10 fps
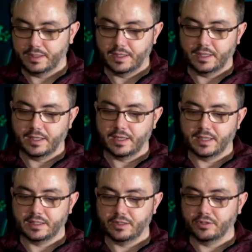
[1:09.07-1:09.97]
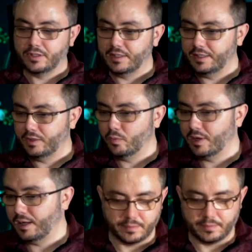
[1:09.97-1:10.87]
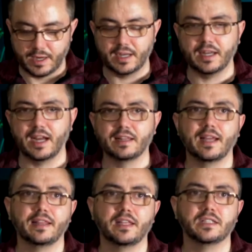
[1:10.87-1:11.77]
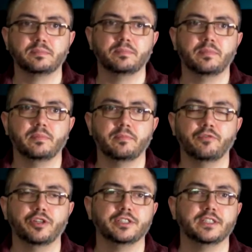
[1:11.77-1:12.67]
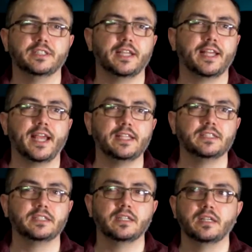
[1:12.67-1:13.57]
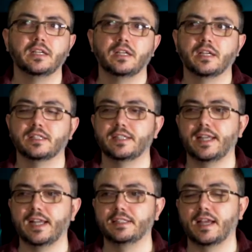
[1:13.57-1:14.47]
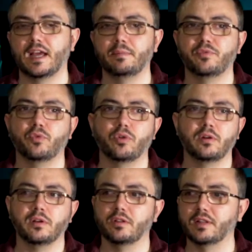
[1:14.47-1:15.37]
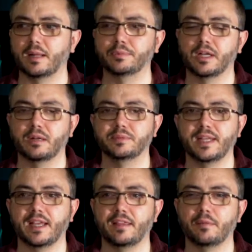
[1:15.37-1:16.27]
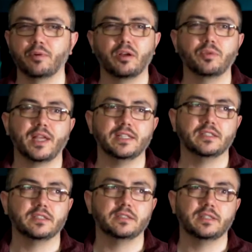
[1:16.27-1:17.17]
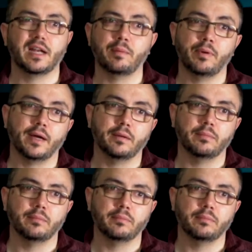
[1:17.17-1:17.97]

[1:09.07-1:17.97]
and nice little cleaning wipe. I like this versus a case, because the case I had before in other laptops, and the problem with the cases is that I break them.